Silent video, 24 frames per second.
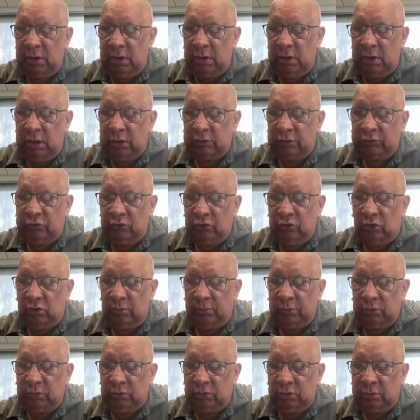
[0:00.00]
as
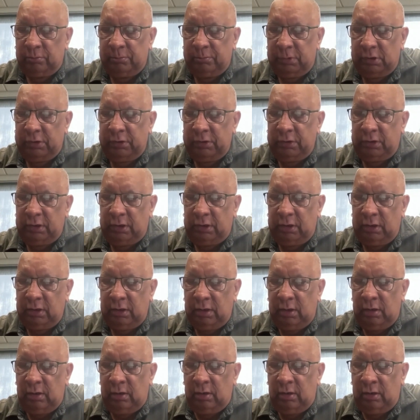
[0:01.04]
normal on Monday.
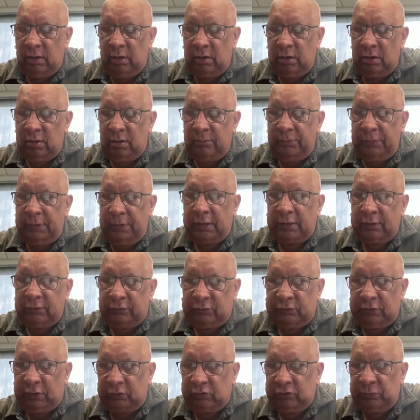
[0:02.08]
That
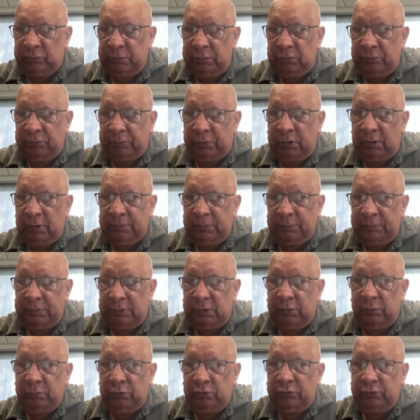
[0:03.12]
assessment
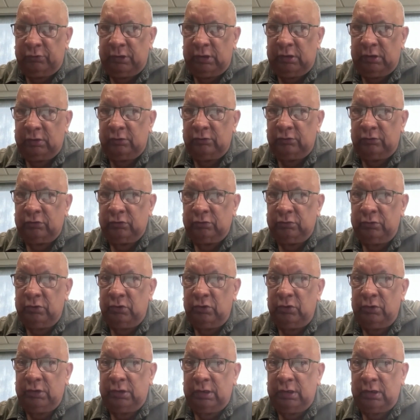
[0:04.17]
probably will take until
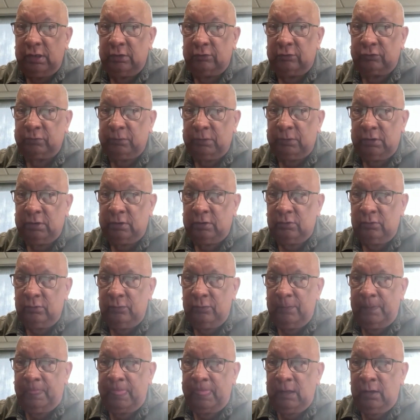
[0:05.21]
noonday as well,
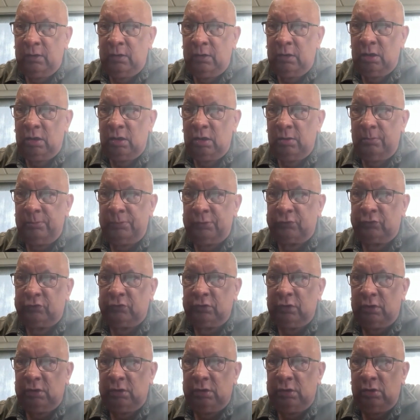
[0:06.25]
but
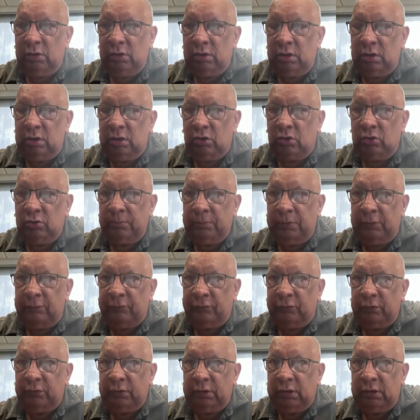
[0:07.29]
certainly long
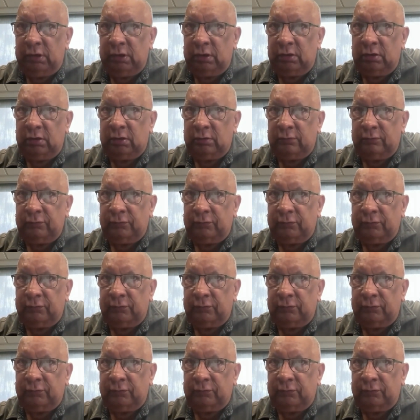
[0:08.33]
before the end of